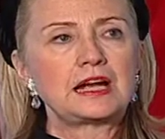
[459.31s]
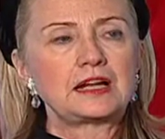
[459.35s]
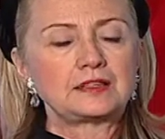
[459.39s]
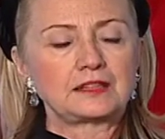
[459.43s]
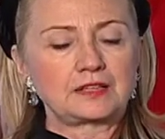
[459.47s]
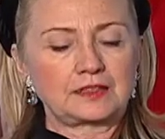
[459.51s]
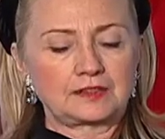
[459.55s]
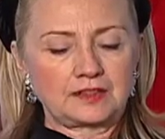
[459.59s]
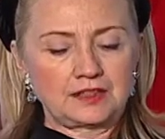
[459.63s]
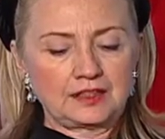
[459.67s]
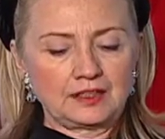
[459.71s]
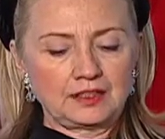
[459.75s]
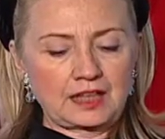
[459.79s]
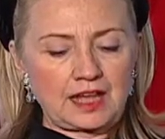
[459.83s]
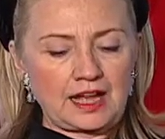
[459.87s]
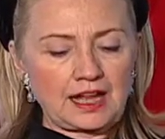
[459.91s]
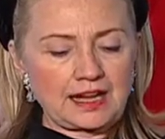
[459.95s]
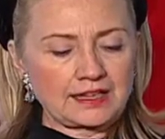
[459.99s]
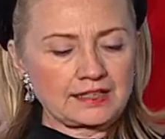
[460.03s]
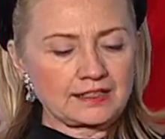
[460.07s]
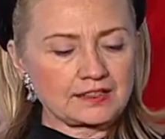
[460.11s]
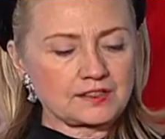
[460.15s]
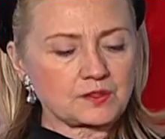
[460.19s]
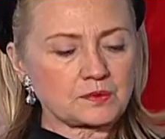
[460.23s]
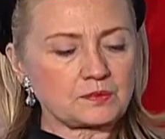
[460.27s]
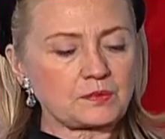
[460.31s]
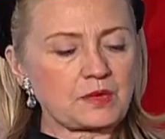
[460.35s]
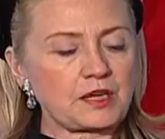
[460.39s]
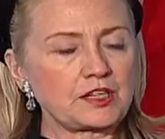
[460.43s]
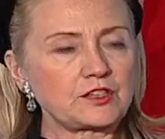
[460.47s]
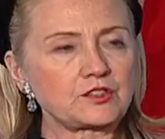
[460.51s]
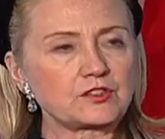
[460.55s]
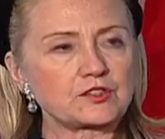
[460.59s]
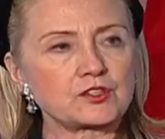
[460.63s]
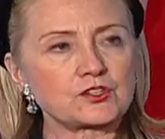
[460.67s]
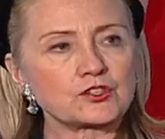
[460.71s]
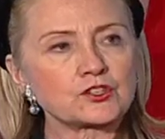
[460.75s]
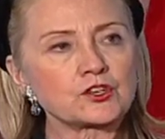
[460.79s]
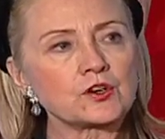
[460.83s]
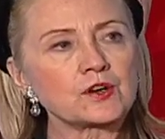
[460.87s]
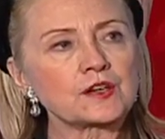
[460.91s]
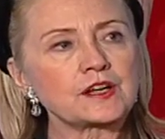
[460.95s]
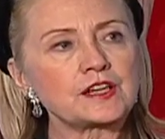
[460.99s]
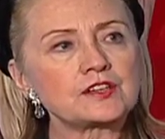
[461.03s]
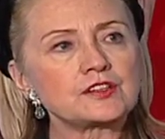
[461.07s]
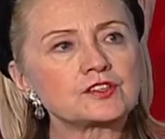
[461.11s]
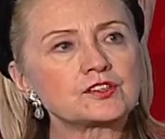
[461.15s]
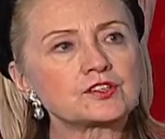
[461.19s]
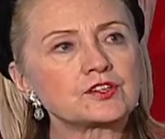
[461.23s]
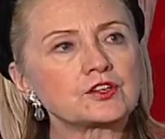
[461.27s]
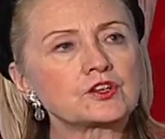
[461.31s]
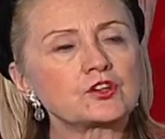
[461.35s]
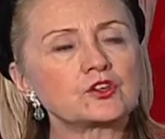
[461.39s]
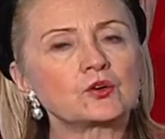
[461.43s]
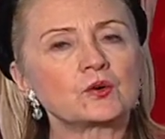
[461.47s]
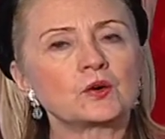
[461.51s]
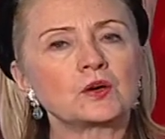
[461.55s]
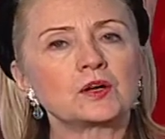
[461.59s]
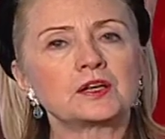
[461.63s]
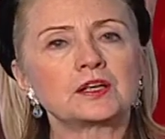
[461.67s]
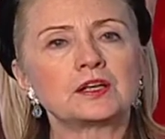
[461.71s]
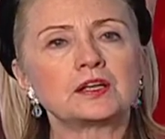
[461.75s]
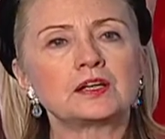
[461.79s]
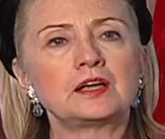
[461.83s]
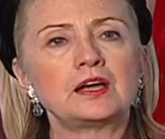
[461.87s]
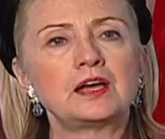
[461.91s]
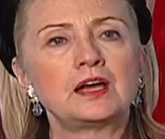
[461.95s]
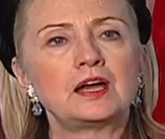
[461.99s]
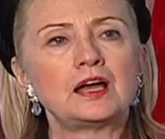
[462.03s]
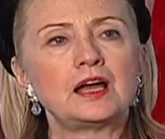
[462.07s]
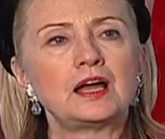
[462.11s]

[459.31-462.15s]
that the alliance makes to Turkey's security